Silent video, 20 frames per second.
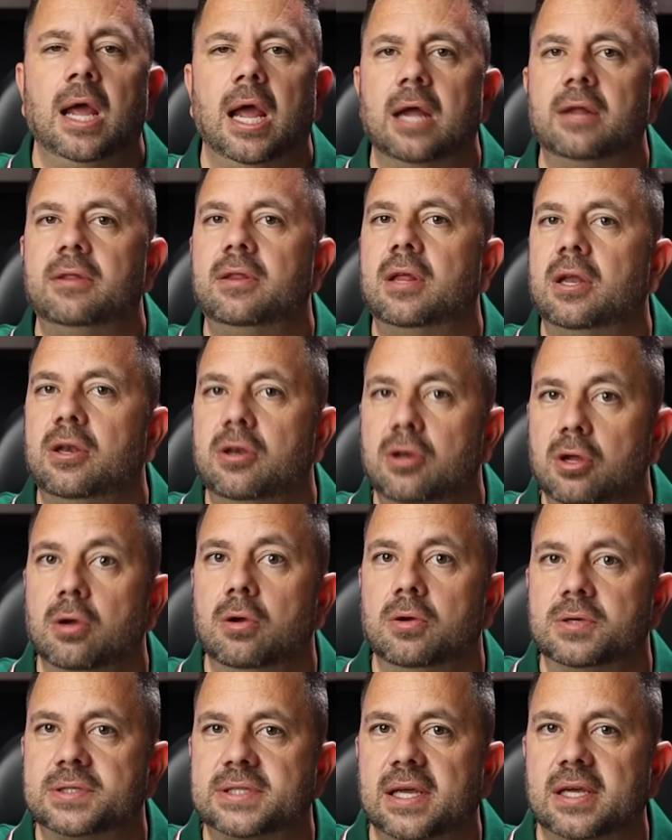And the
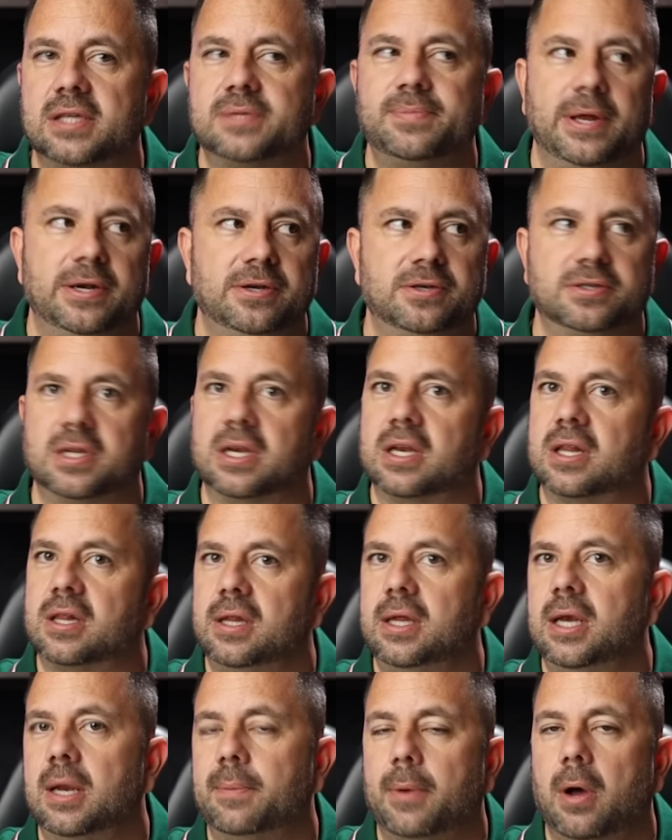new sales manager is going to
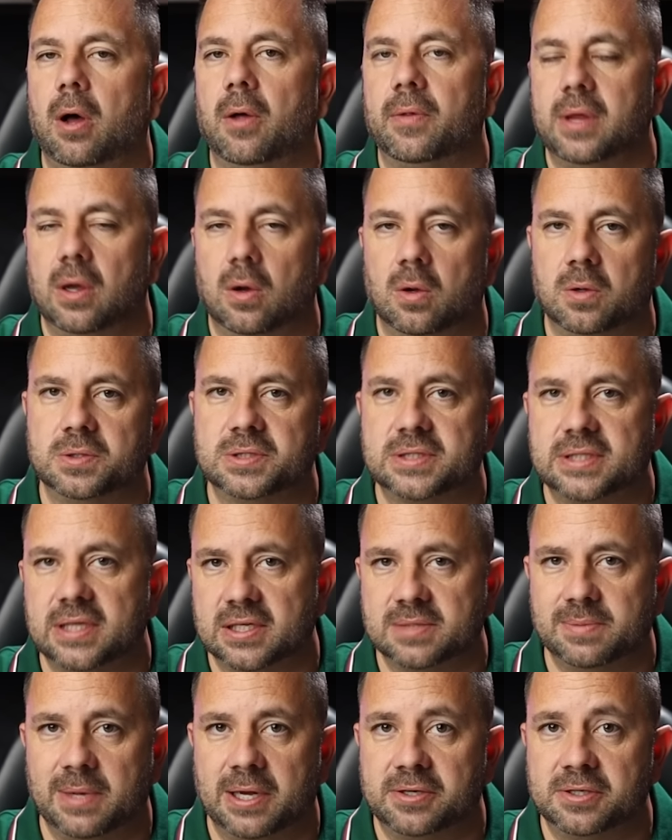clean up all the old
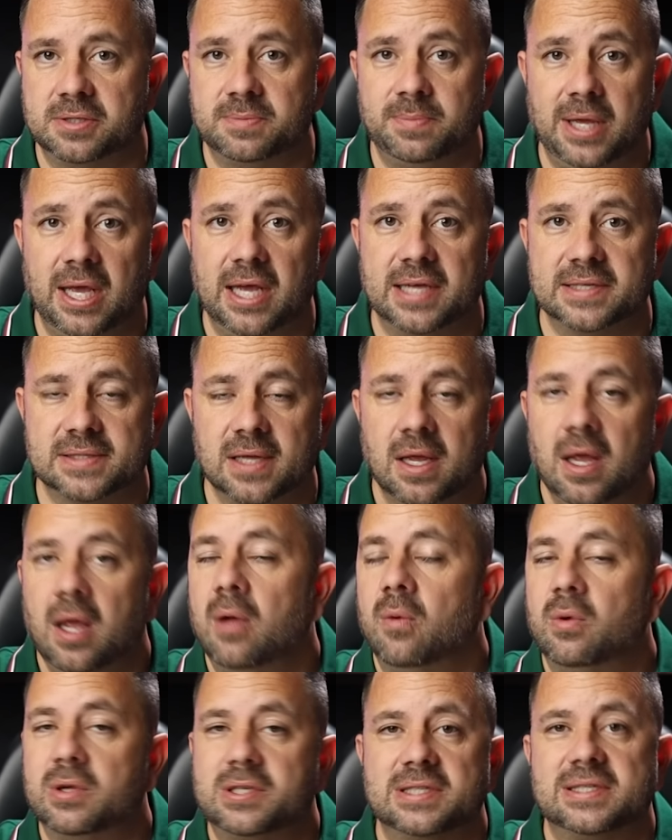sales manager's BS,
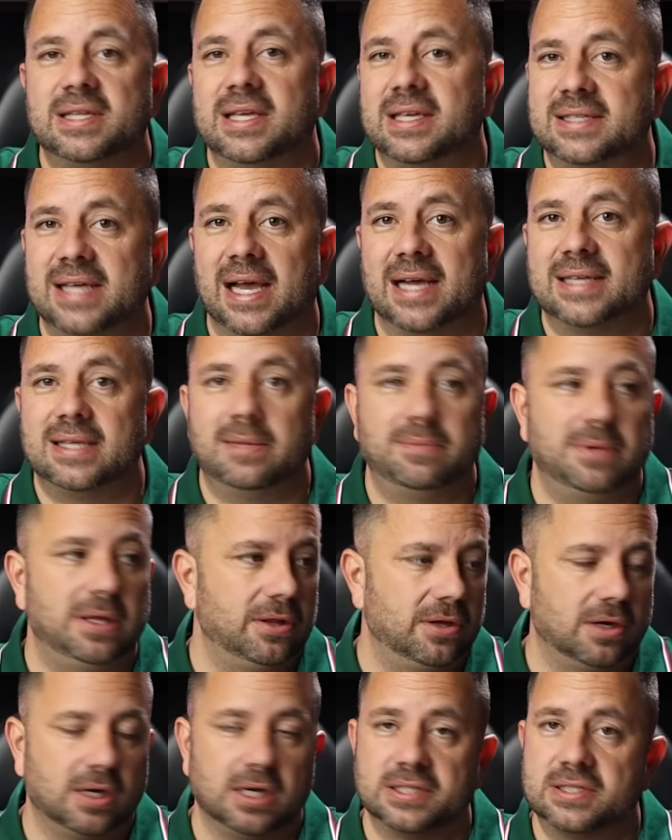which is the exact same thing.
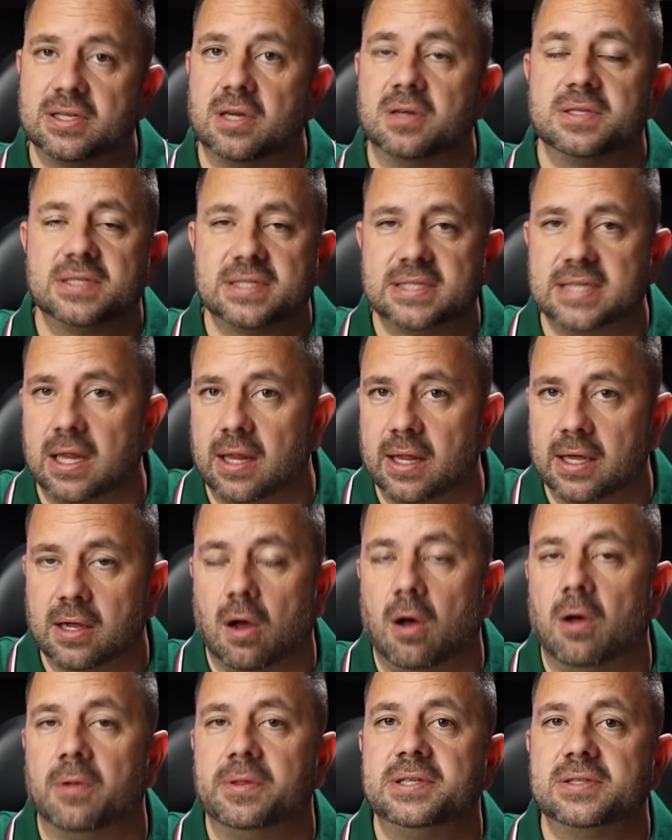They're going to start selling
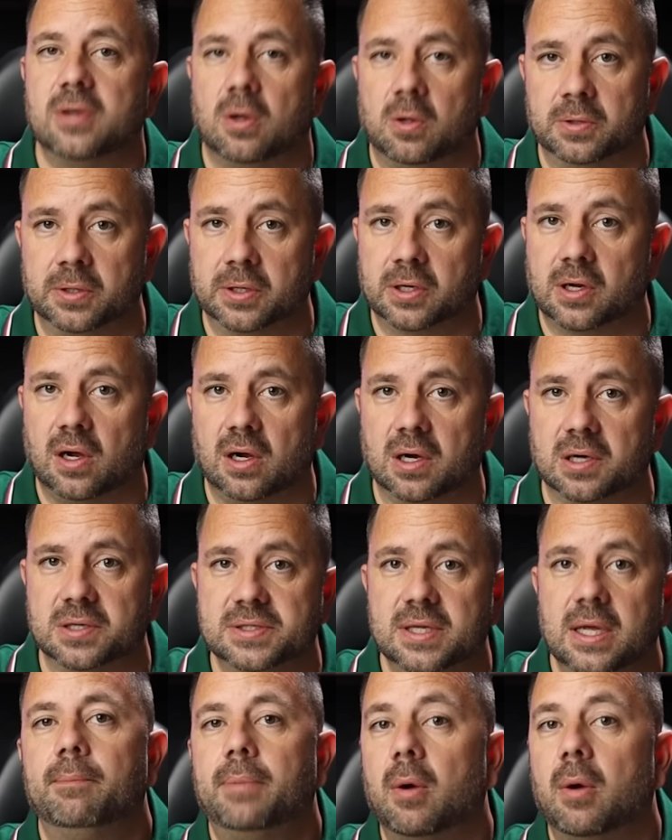all these older cars.